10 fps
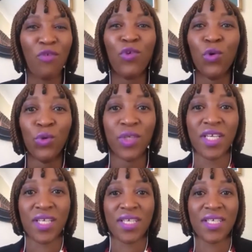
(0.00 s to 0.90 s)
food.
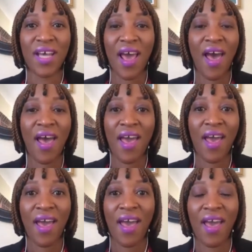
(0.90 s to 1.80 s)

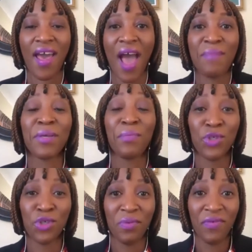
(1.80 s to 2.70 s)
I'm
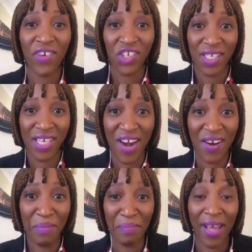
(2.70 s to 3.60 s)
supposed to be
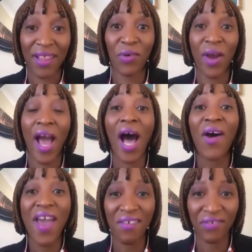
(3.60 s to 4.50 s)
vegetarian, by the way.
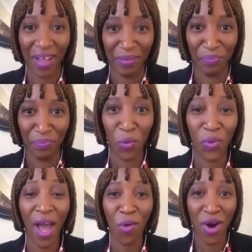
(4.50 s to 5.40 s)
However, we
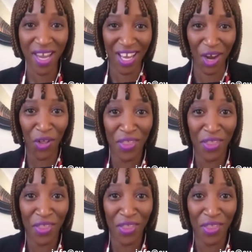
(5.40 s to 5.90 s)
are working on